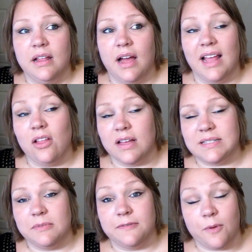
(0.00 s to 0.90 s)
I
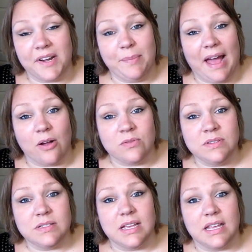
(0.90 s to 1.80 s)
lost about 40
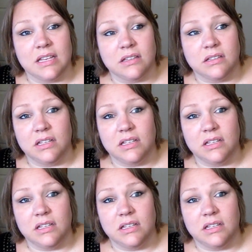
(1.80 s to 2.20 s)
pounds in,